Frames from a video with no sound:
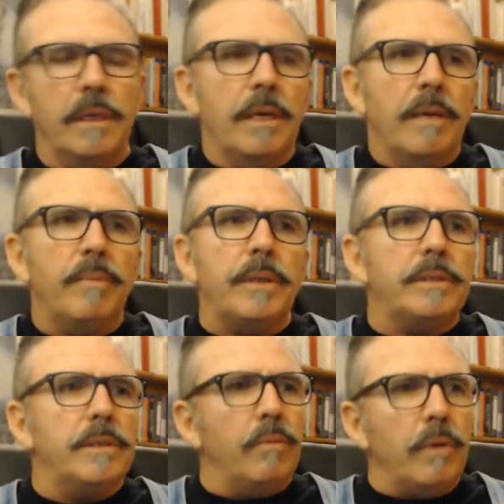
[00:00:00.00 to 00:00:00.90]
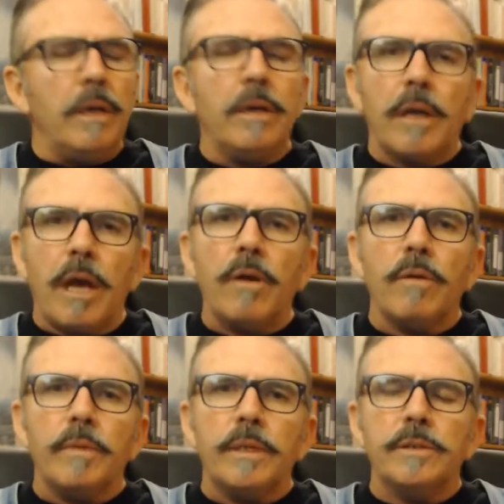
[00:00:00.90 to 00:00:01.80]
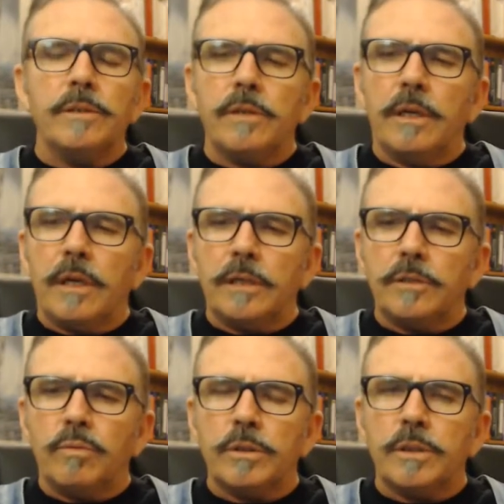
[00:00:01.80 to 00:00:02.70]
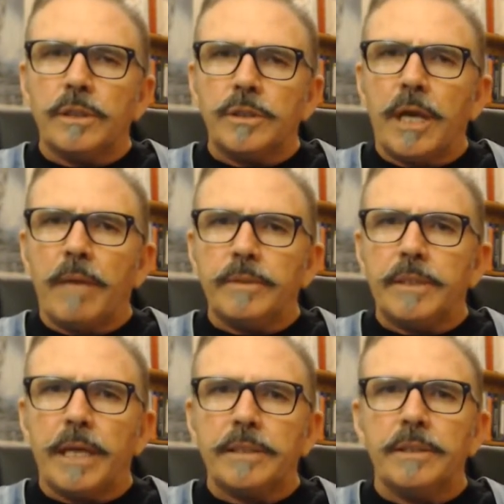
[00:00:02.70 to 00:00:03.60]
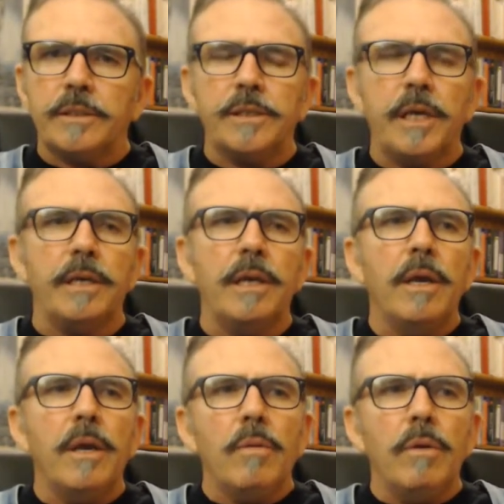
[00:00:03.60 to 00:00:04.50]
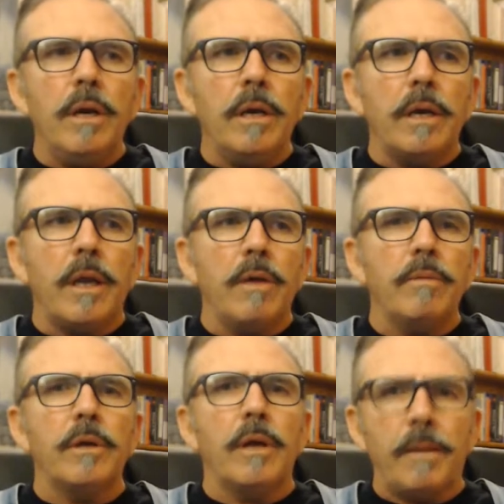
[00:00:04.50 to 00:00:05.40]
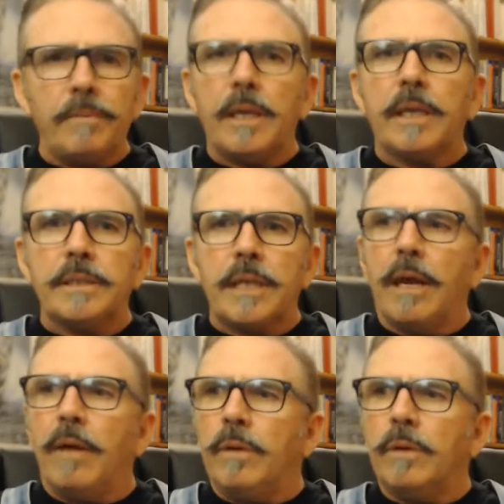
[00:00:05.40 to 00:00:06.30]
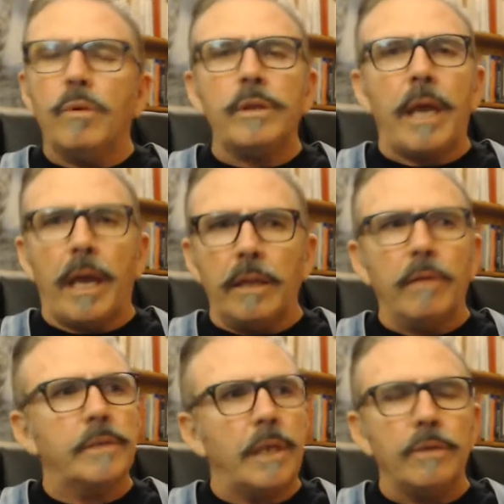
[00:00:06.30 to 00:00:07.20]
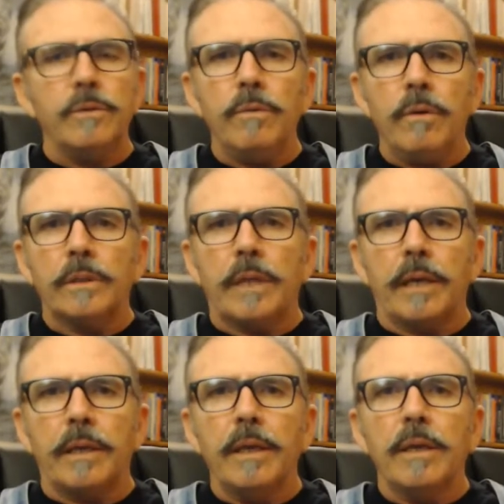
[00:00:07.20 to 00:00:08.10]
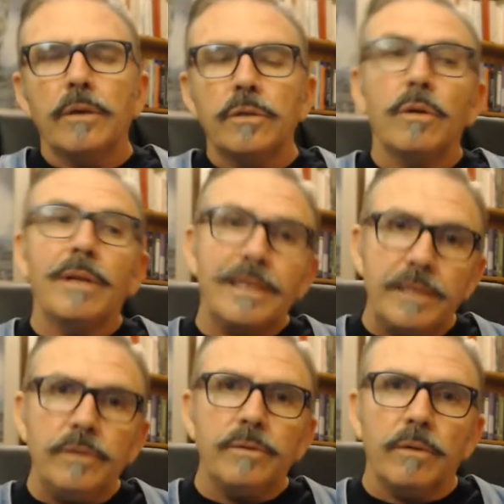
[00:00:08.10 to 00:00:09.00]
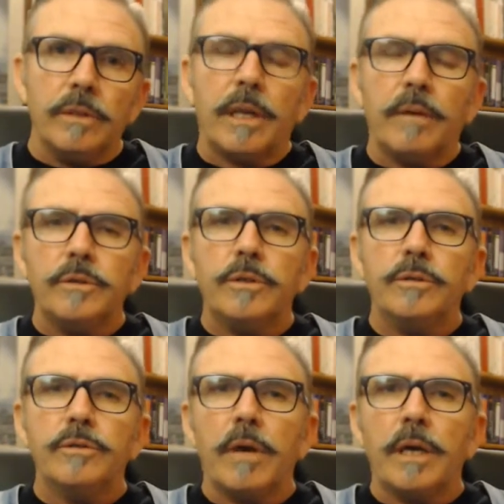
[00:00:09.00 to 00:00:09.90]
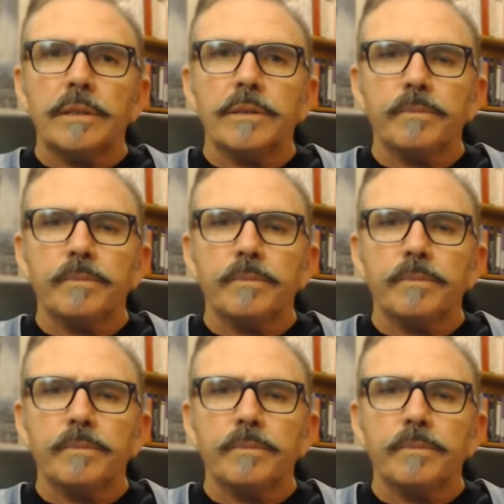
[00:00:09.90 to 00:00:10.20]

But when I got home, and this is, I just wasn't the sharpest axe in the shed. When I got home and got up the next day, I wondered what the hell I was going to do all day. Because all I did do all day was use drugs.